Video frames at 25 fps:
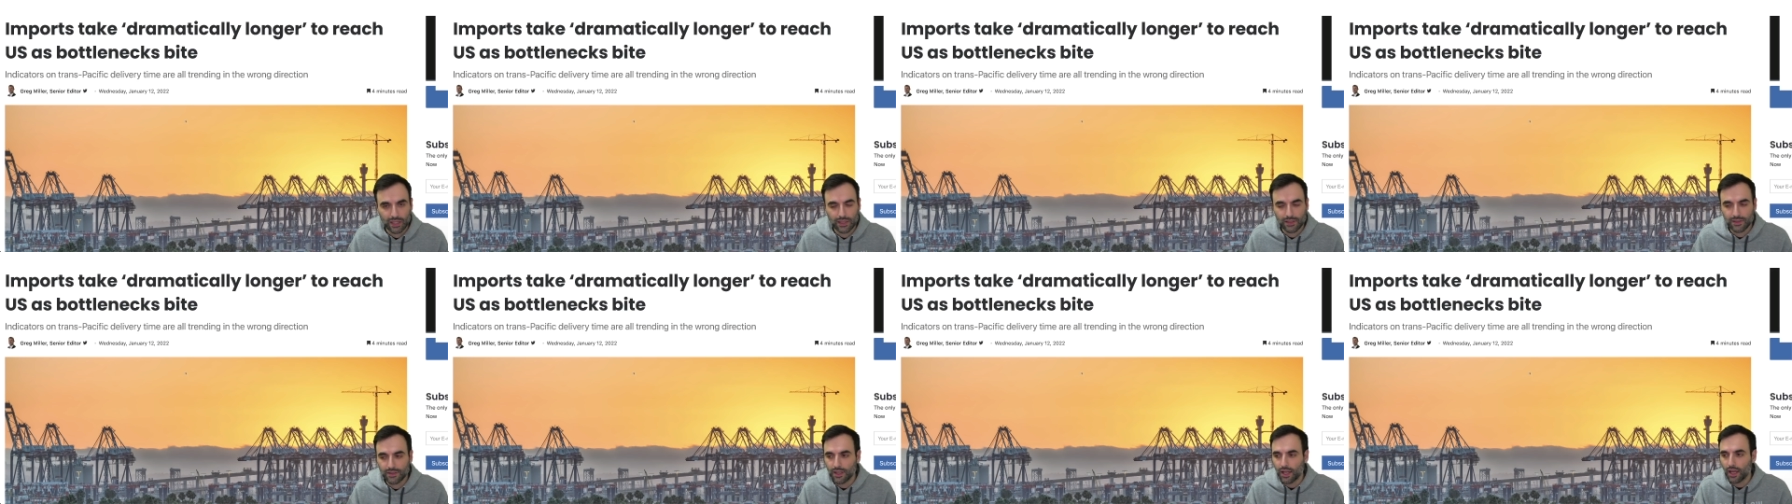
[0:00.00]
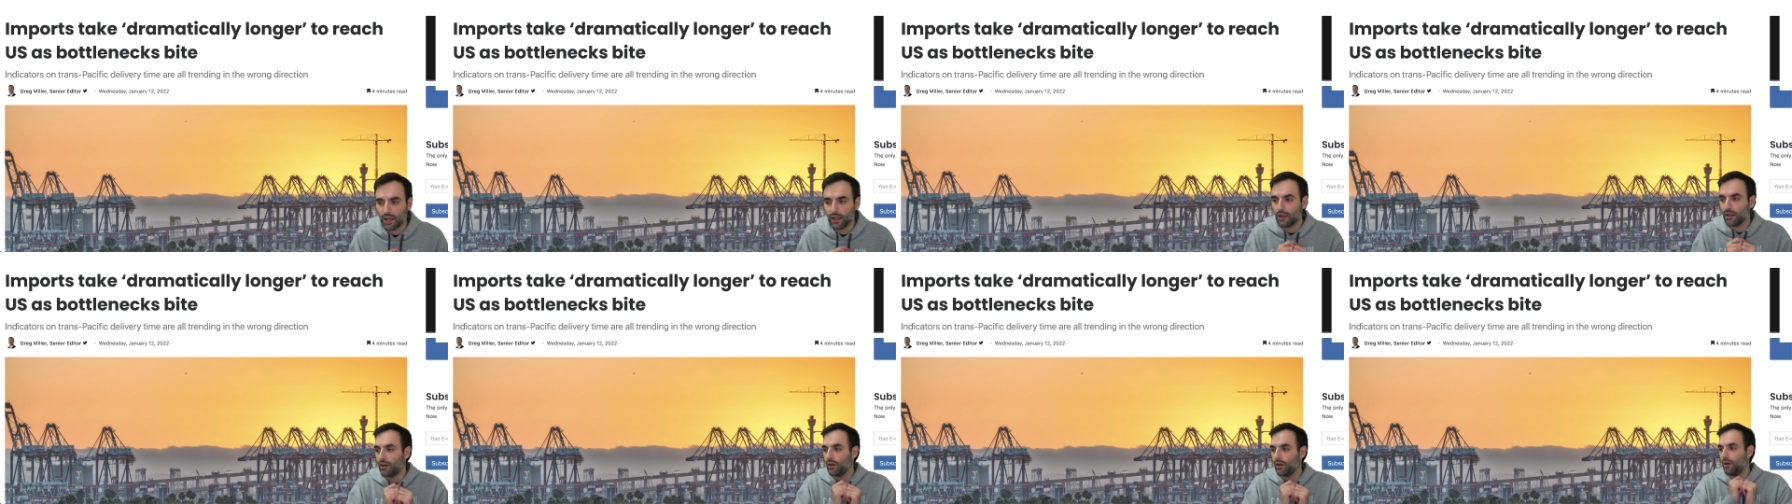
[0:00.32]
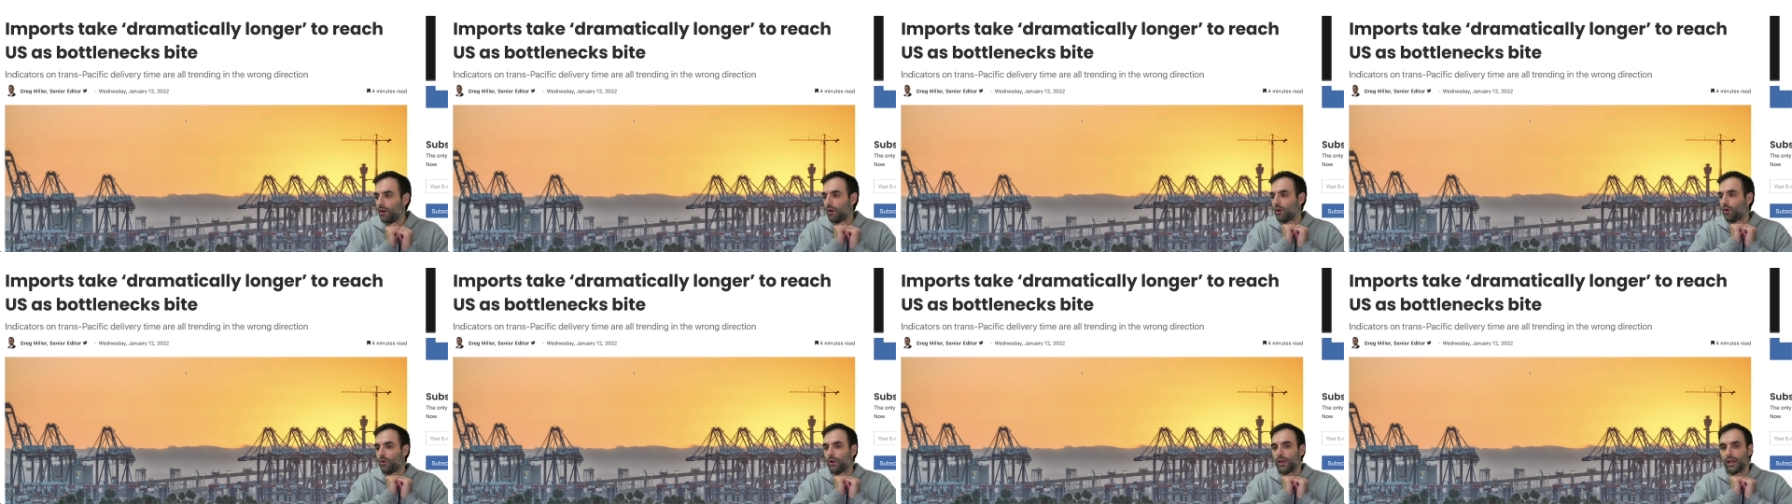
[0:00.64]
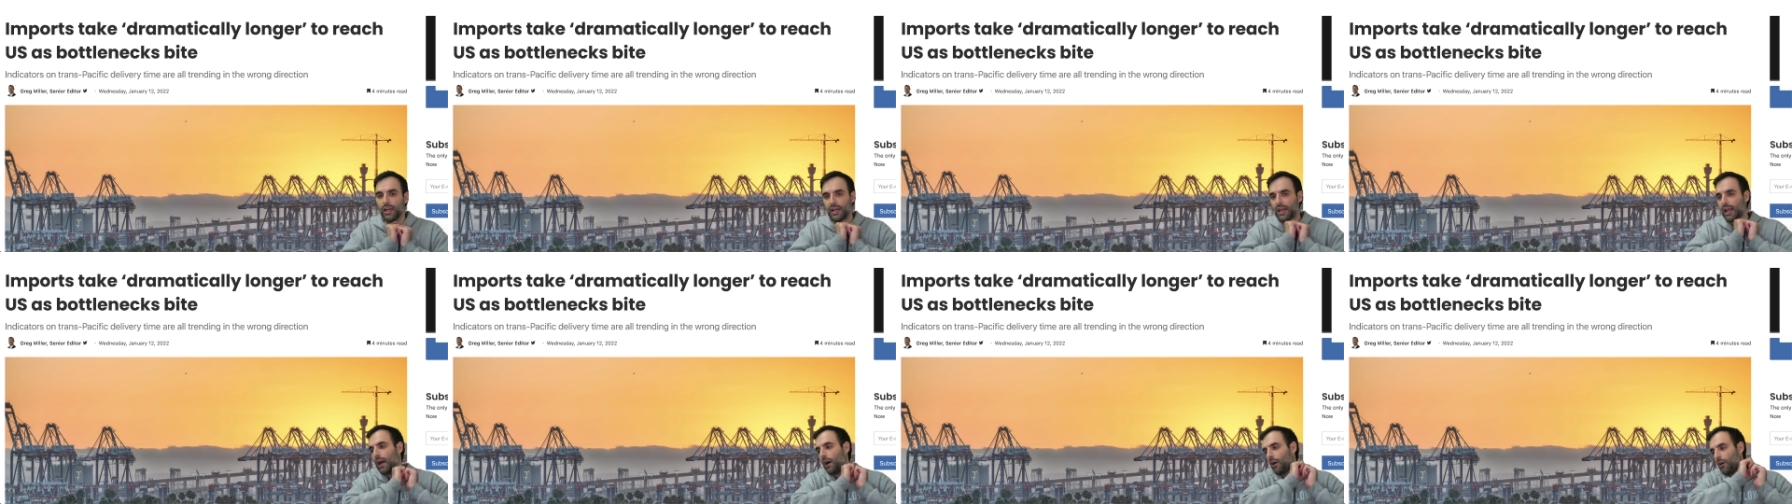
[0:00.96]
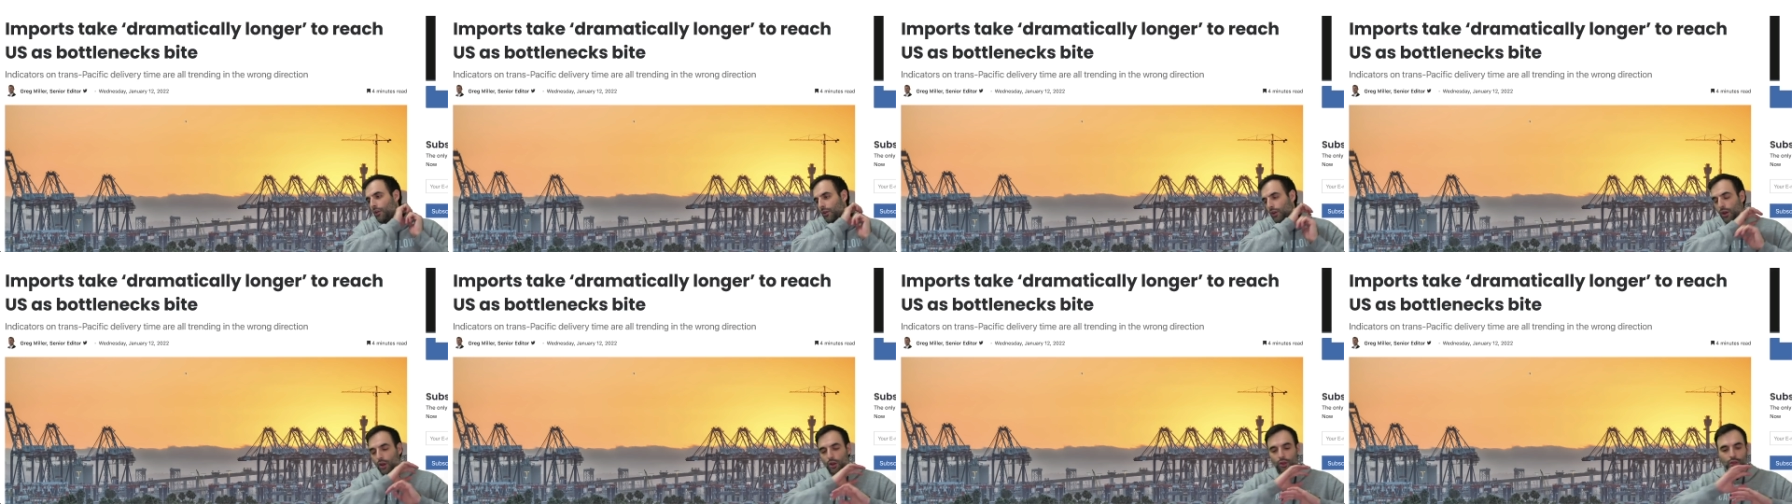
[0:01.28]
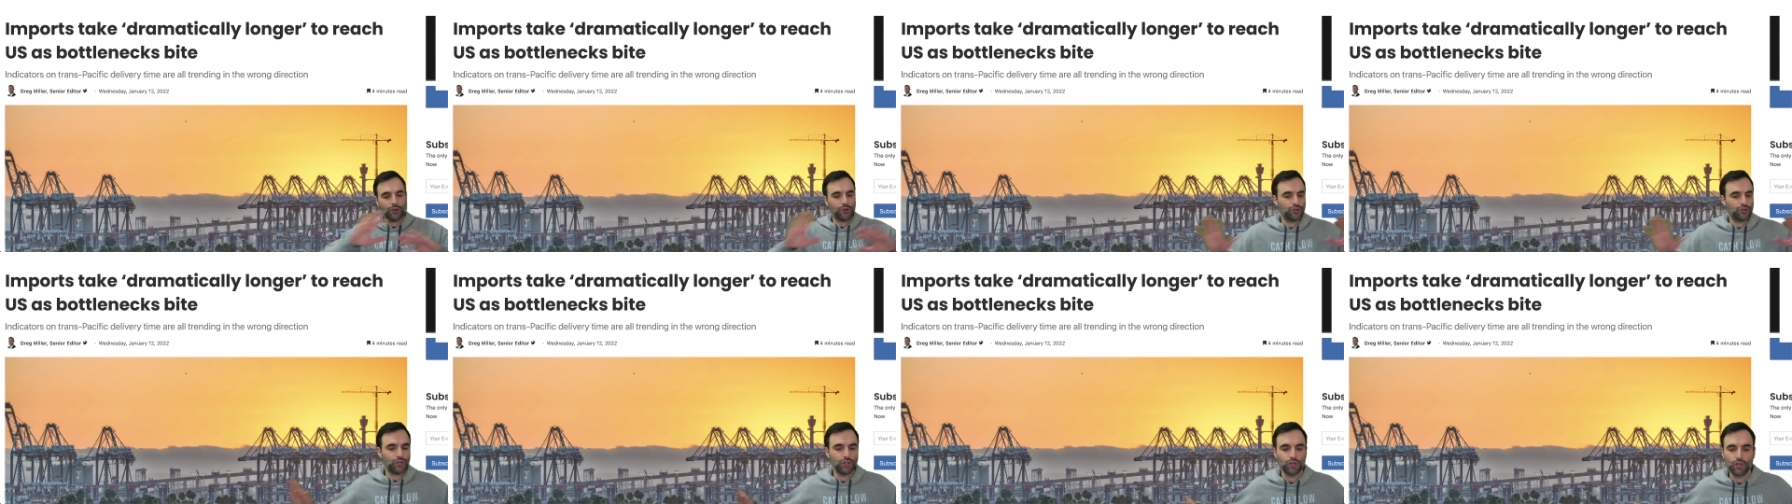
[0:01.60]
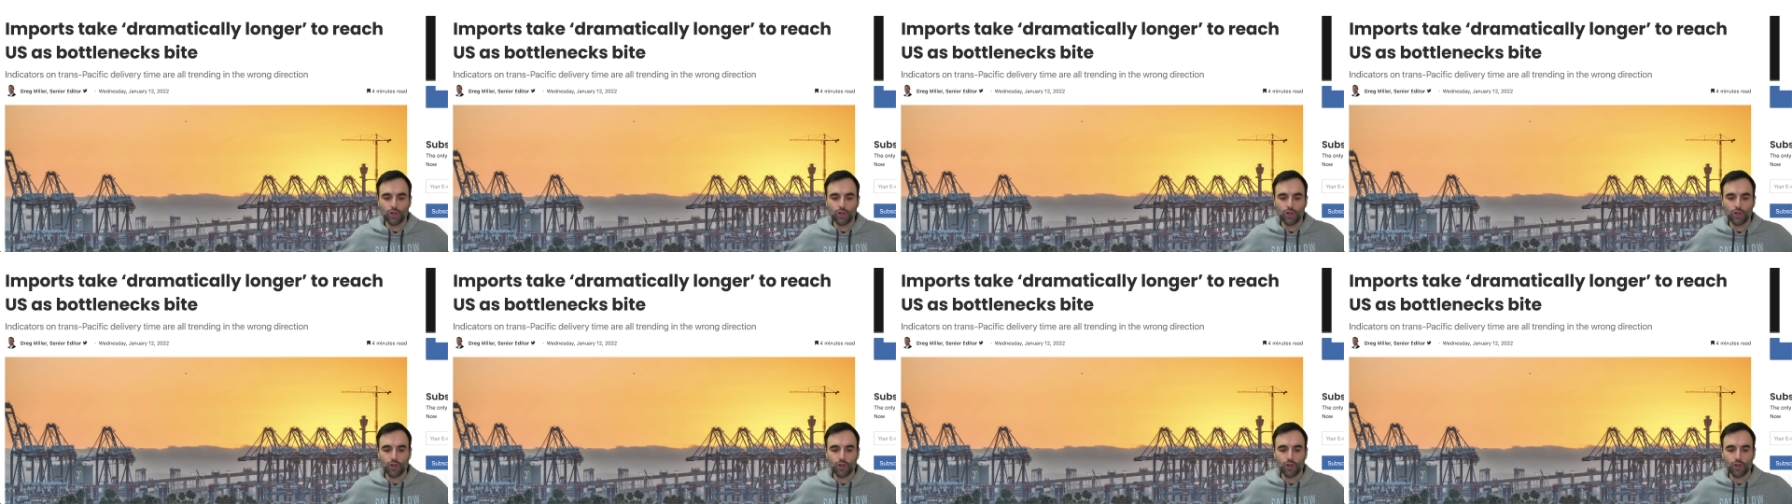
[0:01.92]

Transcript: It's not, okay, now there's